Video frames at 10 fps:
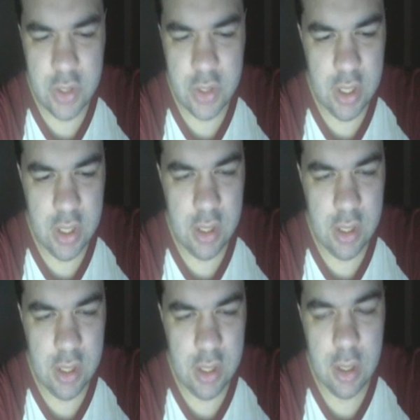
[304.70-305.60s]
so
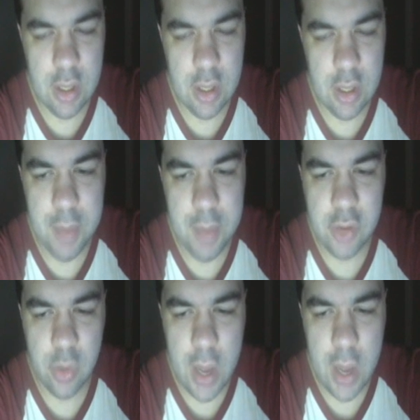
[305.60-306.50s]
as she
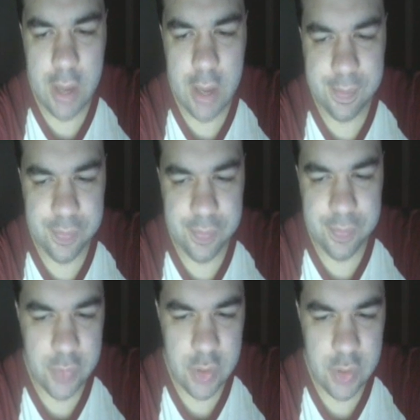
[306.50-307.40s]
uh, makes her
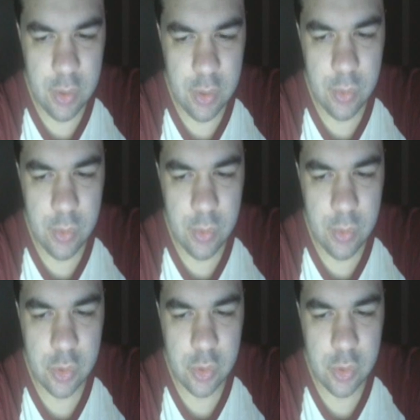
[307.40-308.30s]
way
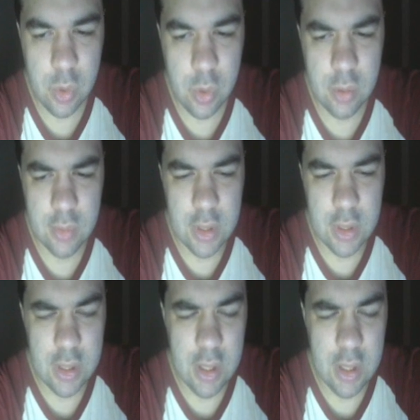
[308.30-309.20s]
to
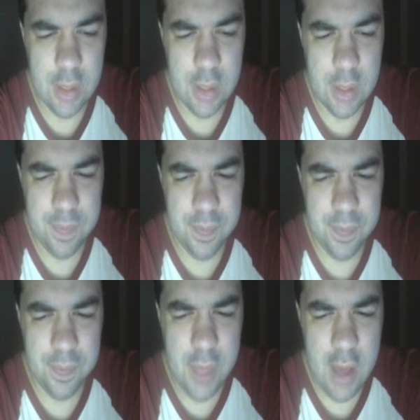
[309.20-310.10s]
school,
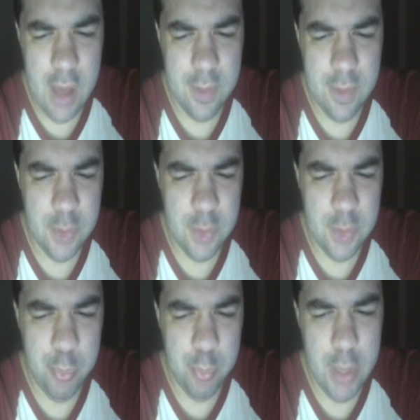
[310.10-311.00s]
uh,
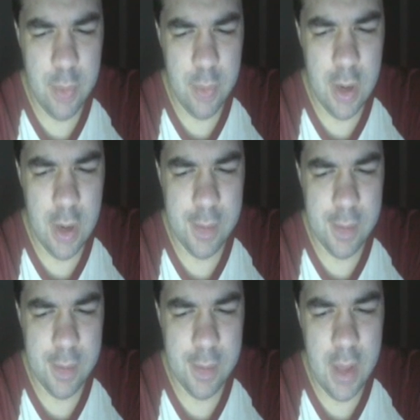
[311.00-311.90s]
they have this
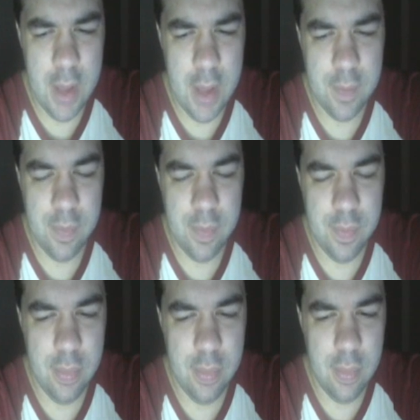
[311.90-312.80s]
bit where
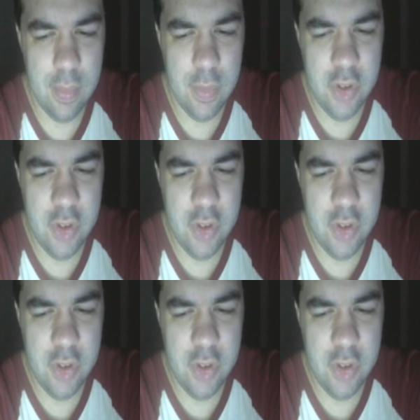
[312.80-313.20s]
like